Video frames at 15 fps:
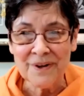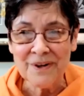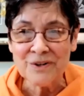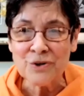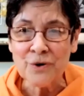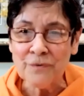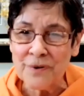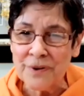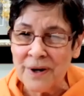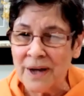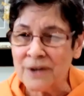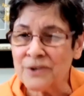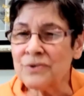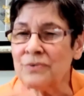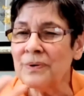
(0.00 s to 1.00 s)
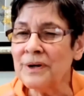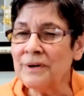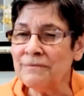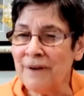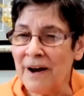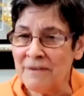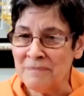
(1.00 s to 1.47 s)
So for the next 3 to
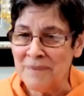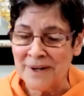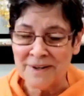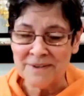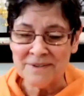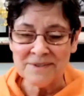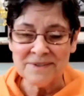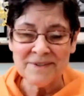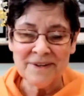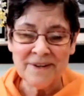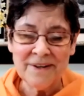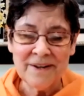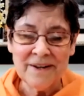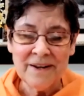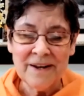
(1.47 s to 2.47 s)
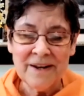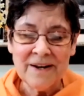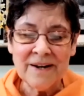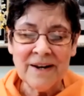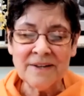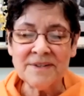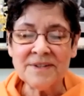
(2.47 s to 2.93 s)
5 minutes,
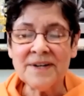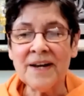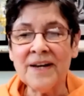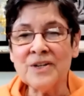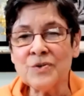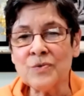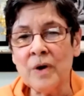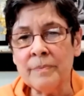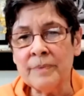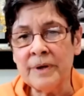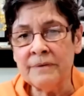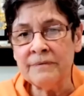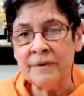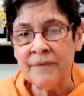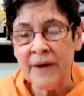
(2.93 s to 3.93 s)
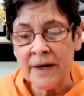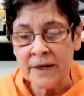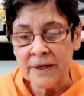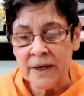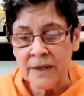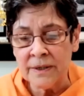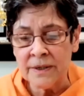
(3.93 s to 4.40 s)
let's take Swami
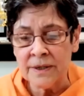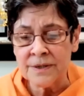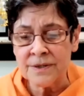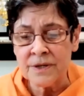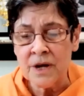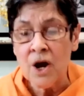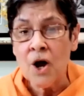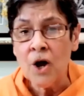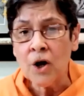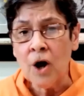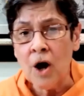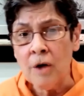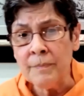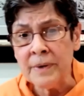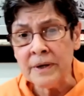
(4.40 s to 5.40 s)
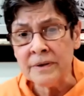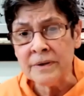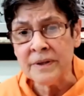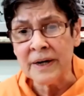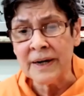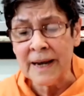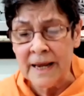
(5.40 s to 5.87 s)
Vivekananda's Calming
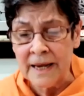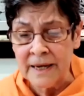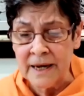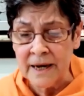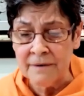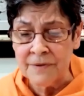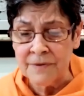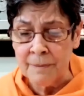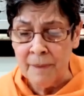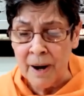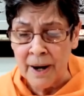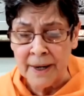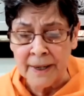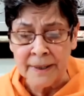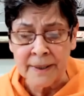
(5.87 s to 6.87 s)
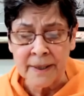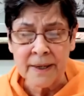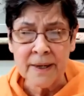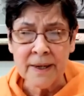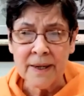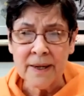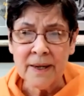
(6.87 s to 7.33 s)
the Lake of the Mind,
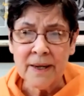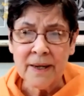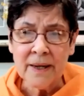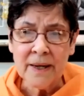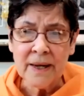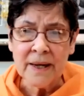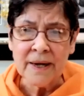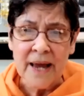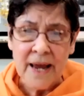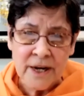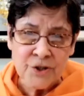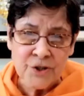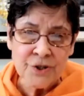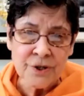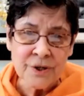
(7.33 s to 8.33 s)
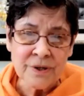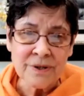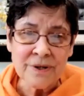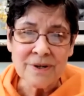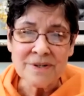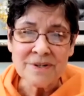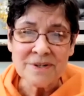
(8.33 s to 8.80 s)
an ancient
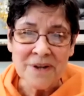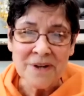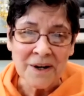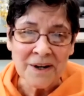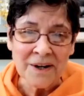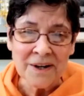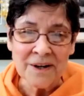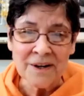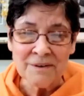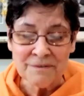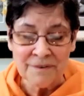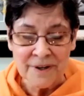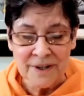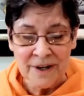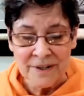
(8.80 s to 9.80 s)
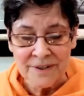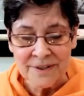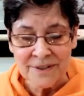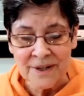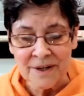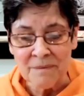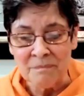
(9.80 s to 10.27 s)
Sankhya
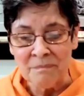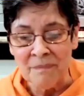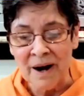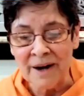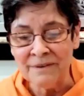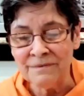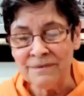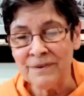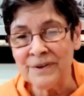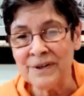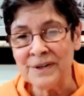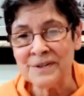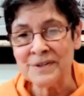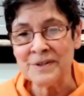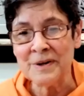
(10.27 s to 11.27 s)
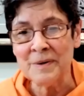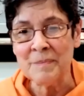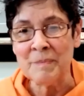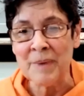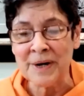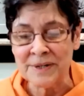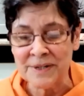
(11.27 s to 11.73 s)
Vedanta mindfulness
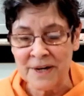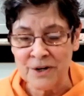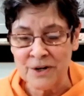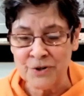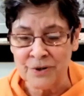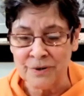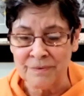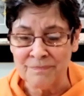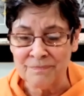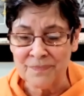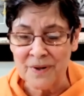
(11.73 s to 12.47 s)
meditation,